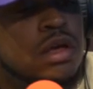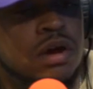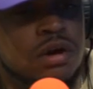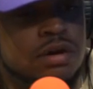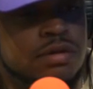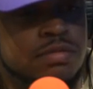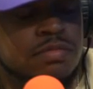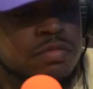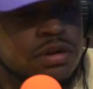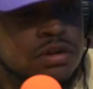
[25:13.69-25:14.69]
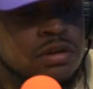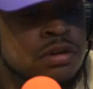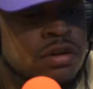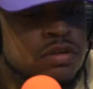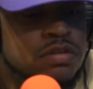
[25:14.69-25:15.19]
But,
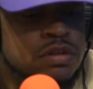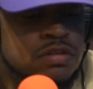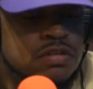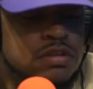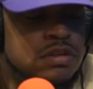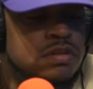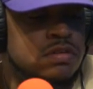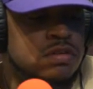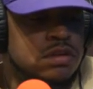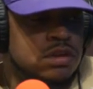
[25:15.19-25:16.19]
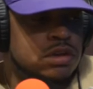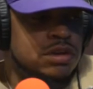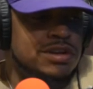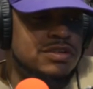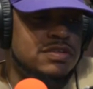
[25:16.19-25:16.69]
it's still,
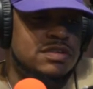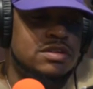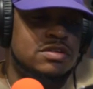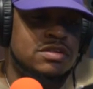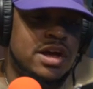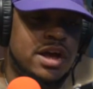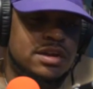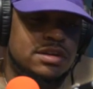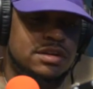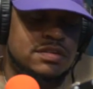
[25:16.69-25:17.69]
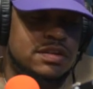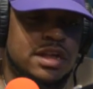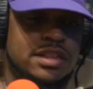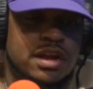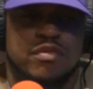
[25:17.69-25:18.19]
it's still not, it's
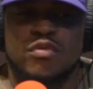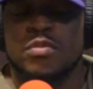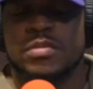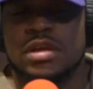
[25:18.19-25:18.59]
not there for me.